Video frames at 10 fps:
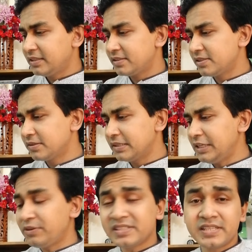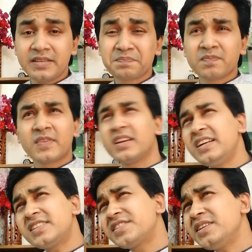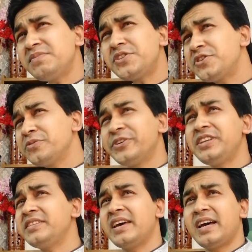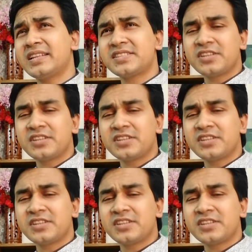So you can say, it seems to me that,